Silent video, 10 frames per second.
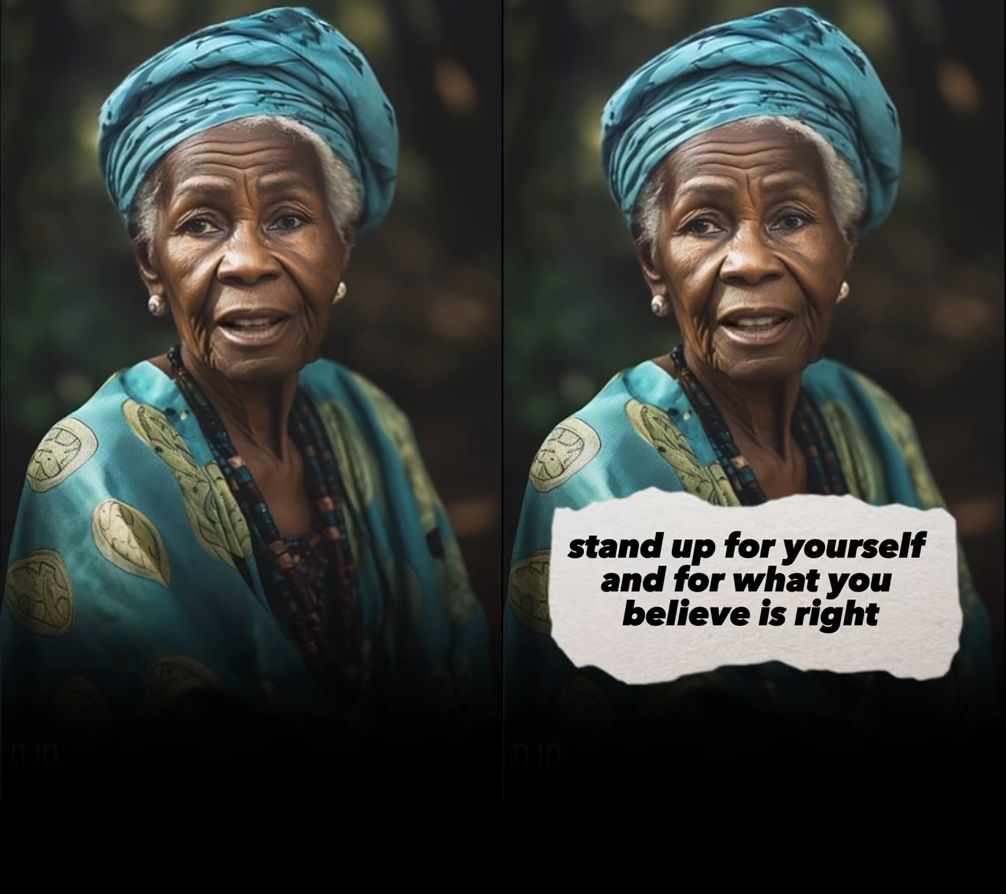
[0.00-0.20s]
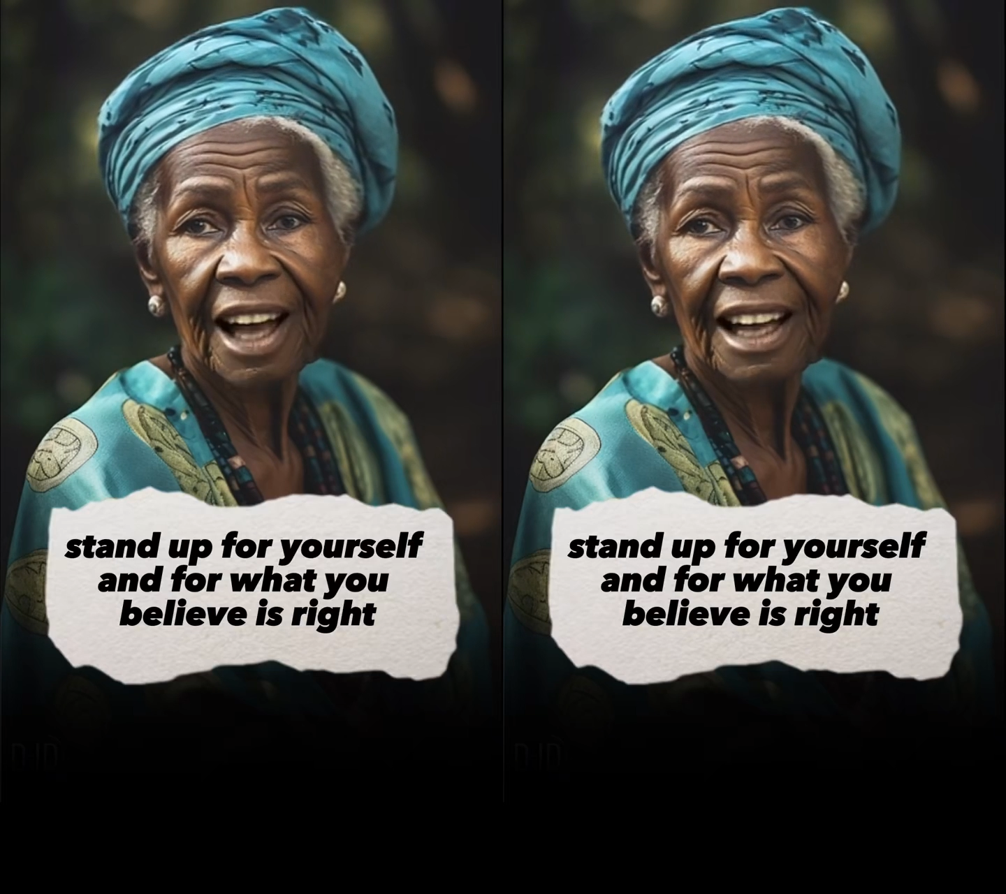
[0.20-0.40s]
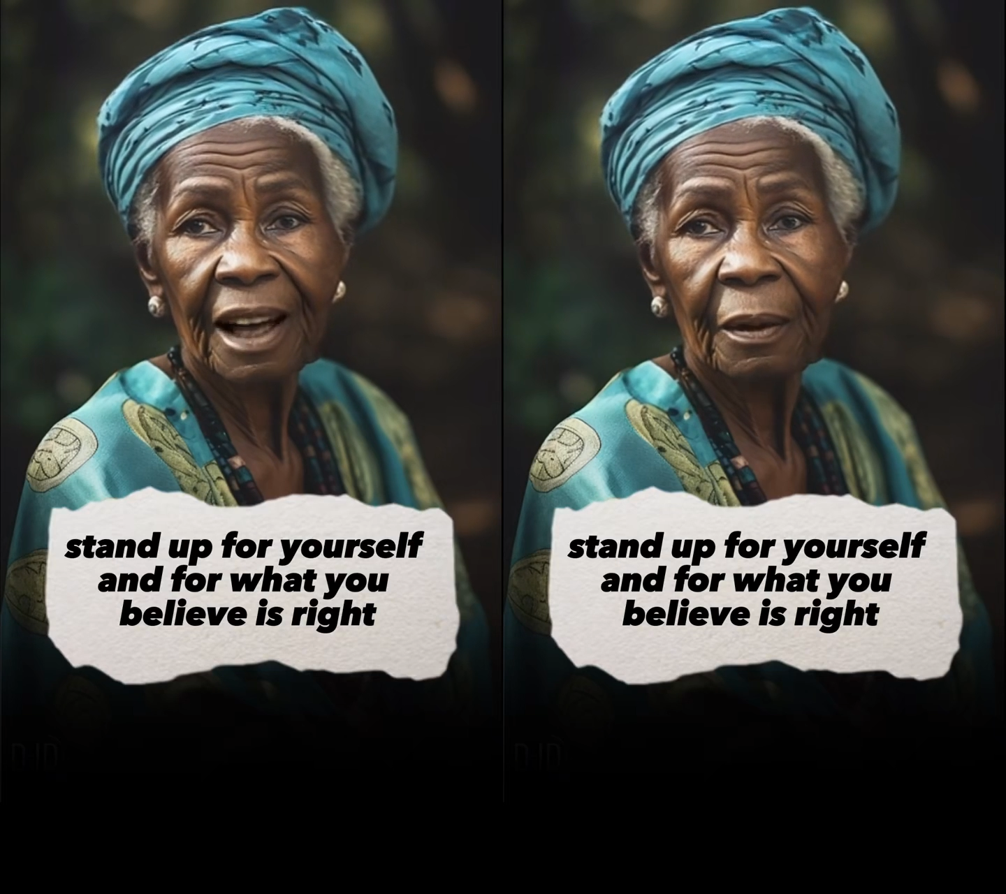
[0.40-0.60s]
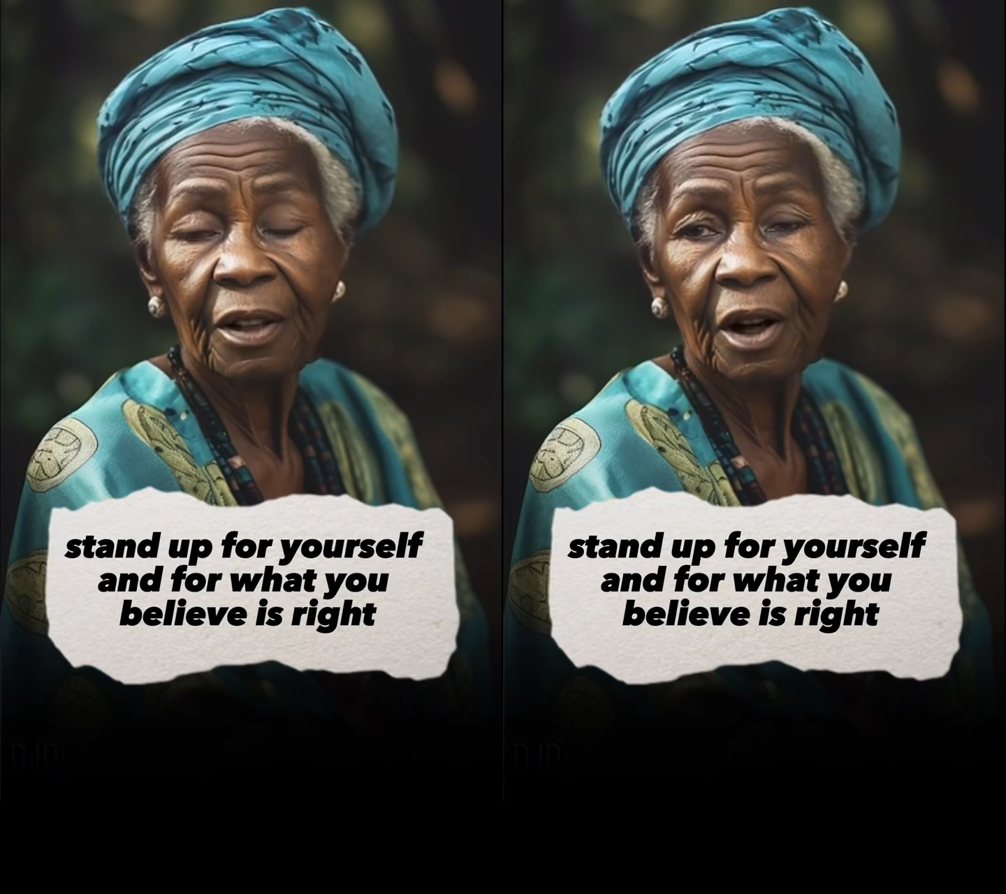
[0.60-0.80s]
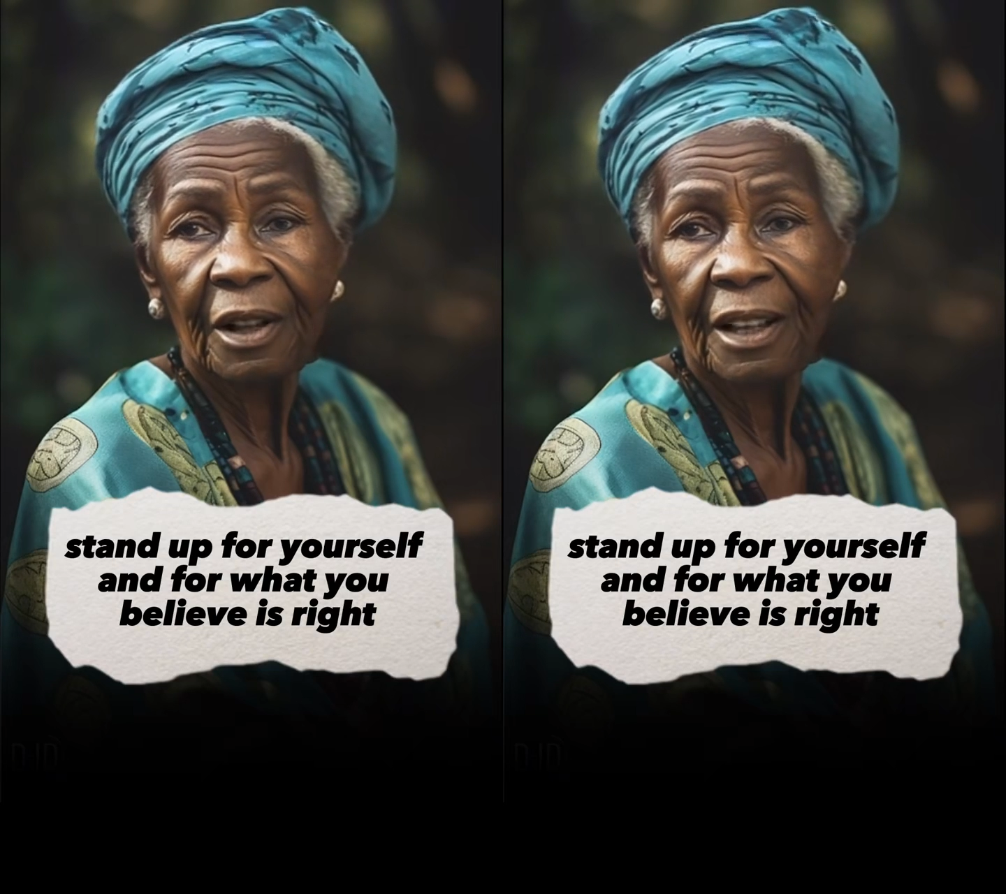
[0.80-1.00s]
Stand up
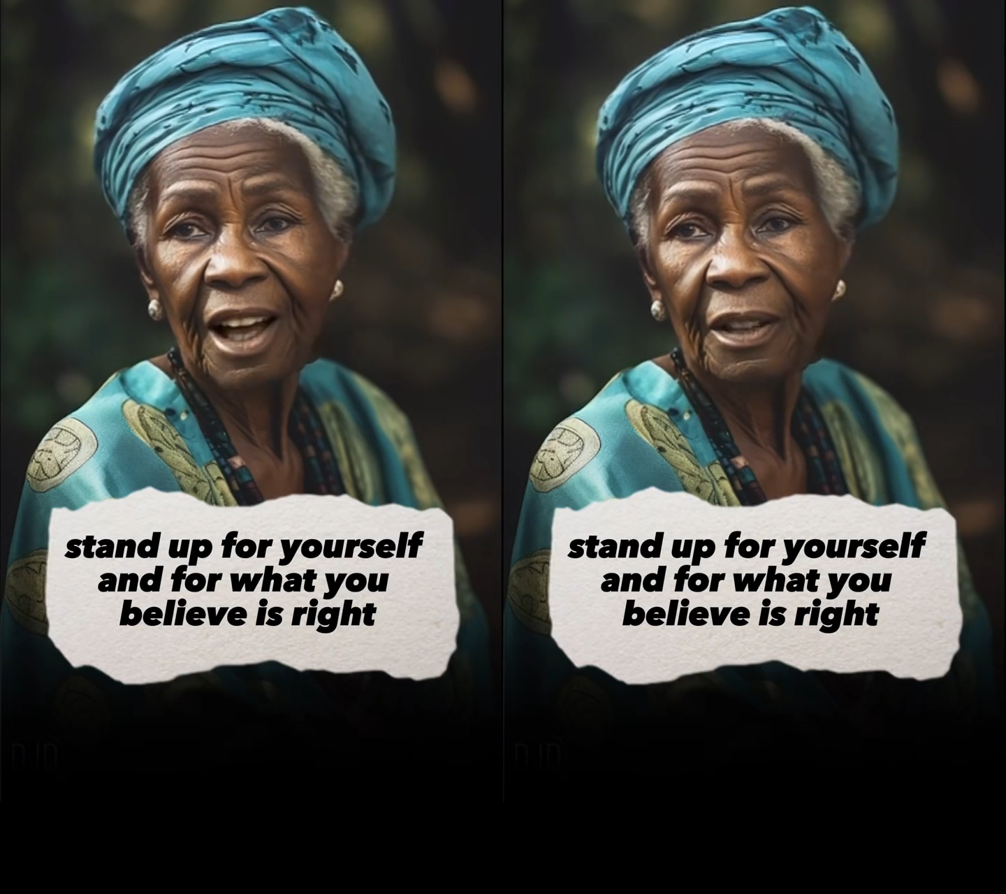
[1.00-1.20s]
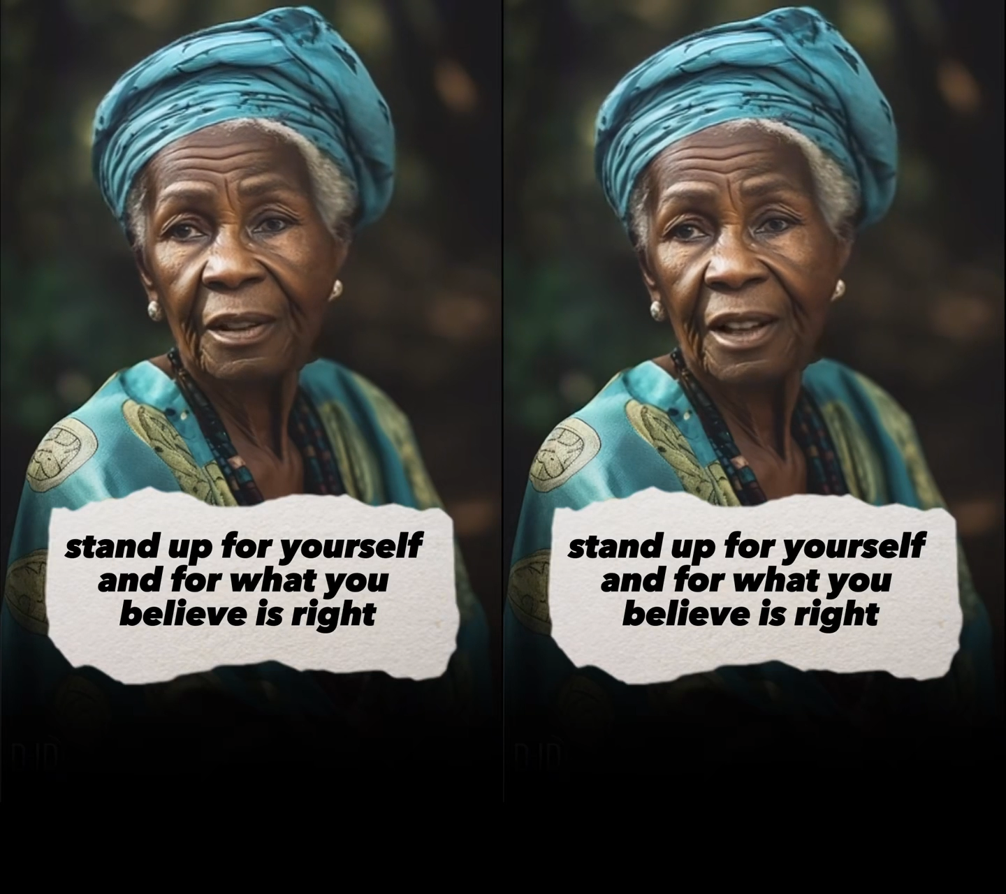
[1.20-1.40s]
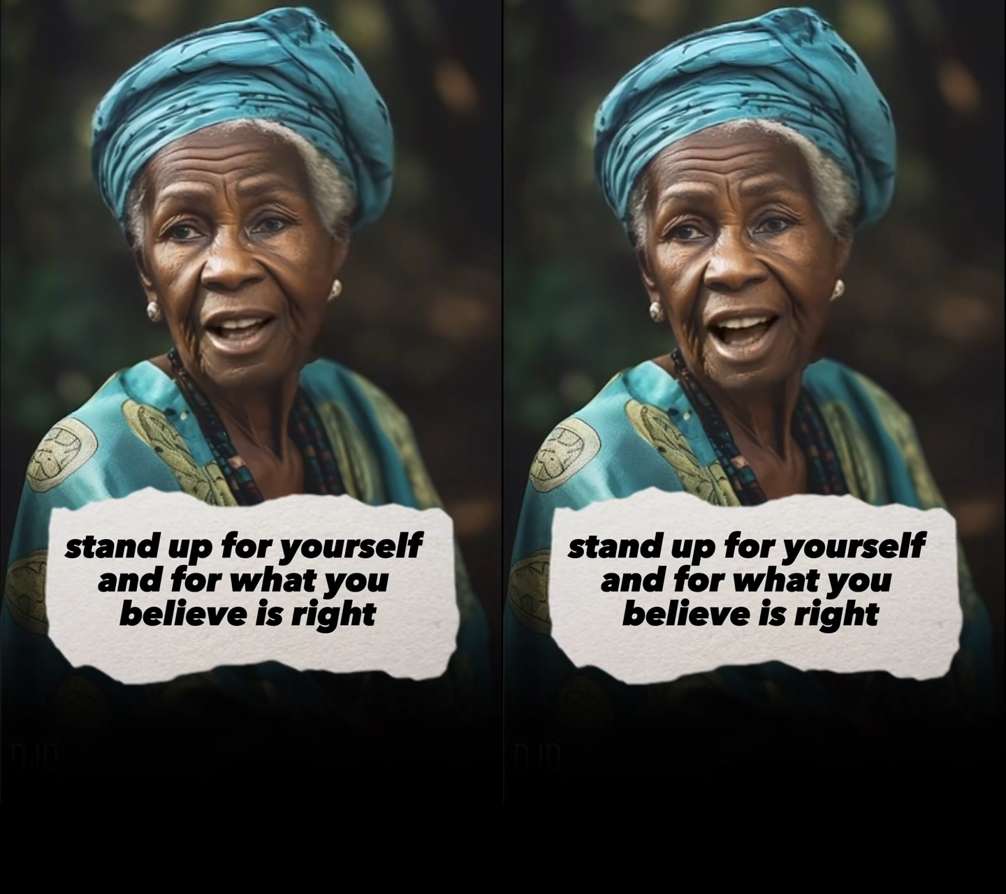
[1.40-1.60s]
for yourself